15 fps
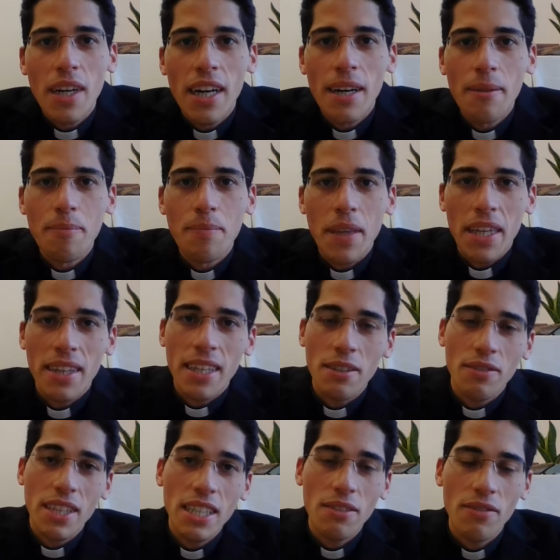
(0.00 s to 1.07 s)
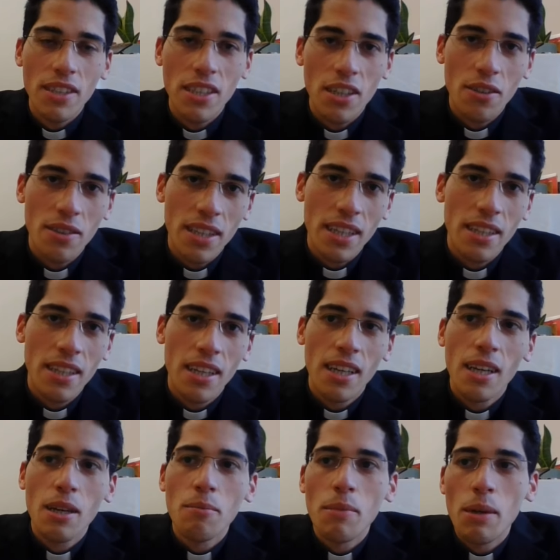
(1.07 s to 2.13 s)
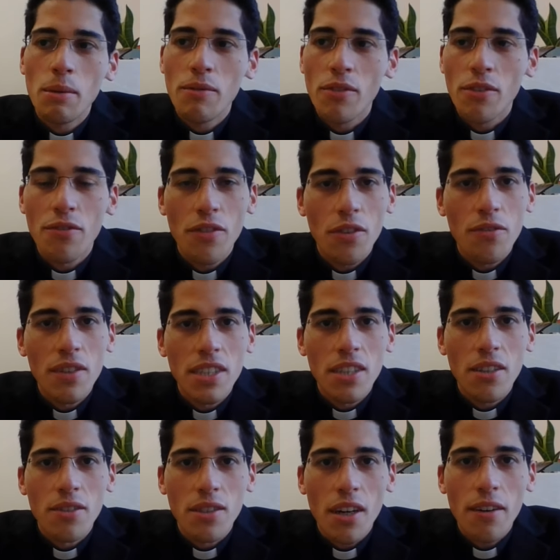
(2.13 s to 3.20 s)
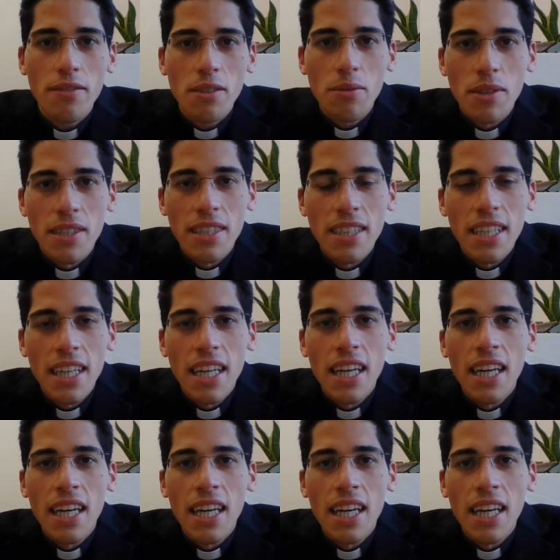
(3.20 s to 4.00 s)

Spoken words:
I think for this video and then maybe for a few videos afterwards,